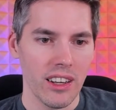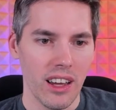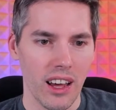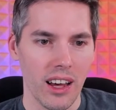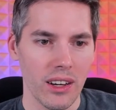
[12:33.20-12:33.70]

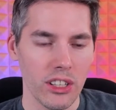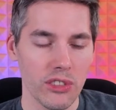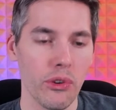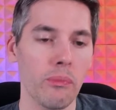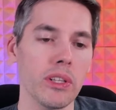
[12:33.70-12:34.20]
uh,
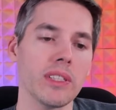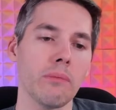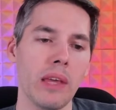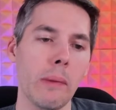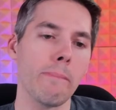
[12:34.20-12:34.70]
so we put
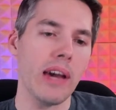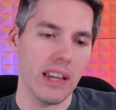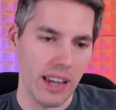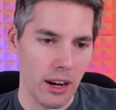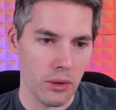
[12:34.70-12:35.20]
something
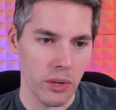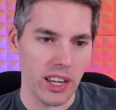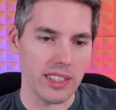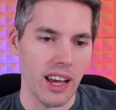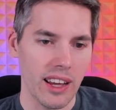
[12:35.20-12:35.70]
big out, we
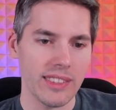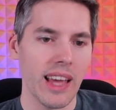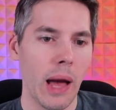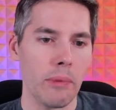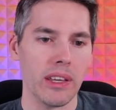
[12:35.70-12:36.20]
get to
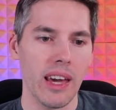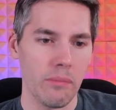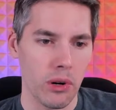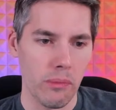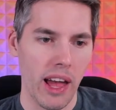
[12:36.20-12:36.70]
untap it,
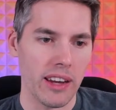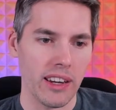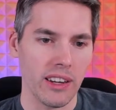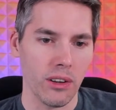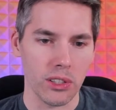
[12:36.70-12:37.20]
get more mana,
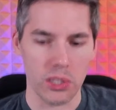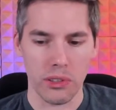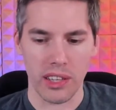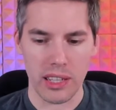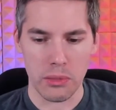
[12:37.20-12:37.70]
and also
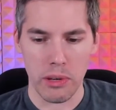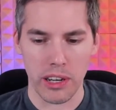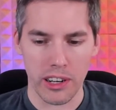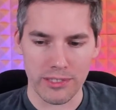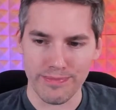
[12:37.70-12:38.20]
it gets
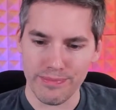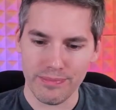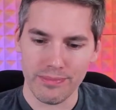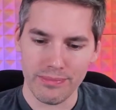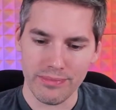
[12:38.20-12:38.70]
bigger.
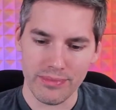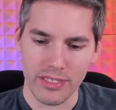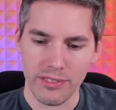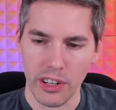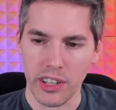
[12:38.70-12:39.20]

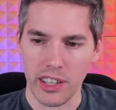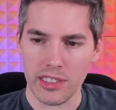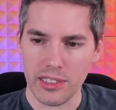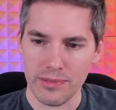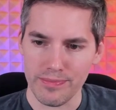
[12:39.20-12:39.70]
Very
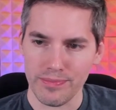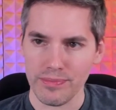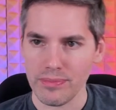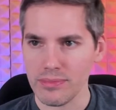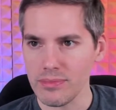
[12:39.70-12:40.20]
nice.
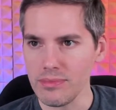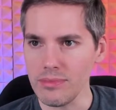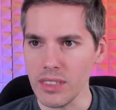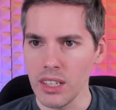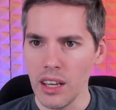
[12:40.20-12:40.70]

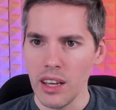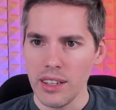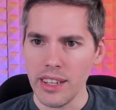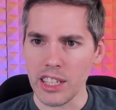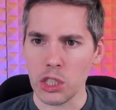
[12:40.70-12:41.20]

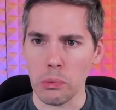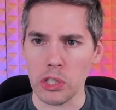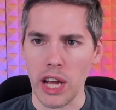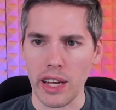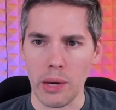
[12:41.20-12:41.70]
Next super
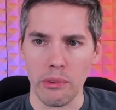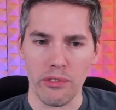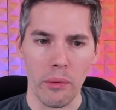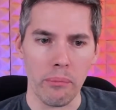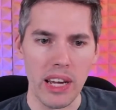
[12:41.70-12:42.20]
chat coming
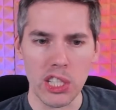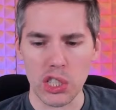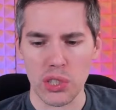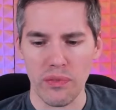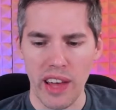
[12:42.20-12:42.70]
from
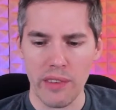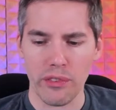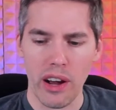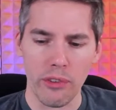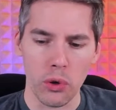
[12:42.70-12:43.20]
Pacers Fan
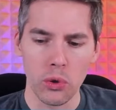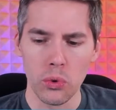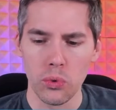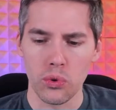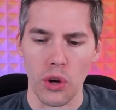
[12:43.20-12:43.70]
Forever.
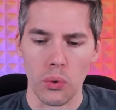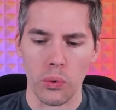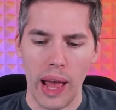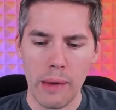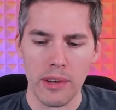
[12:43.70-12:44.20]
Ooh, the
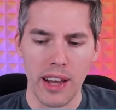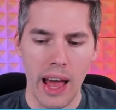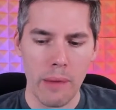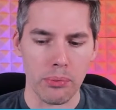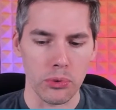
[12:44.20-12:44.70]
Ramen
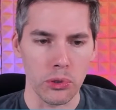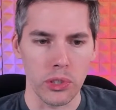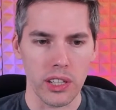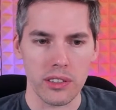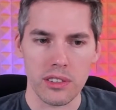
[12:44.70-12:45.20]
app
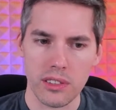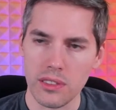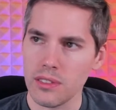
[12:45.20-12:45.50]
ruins.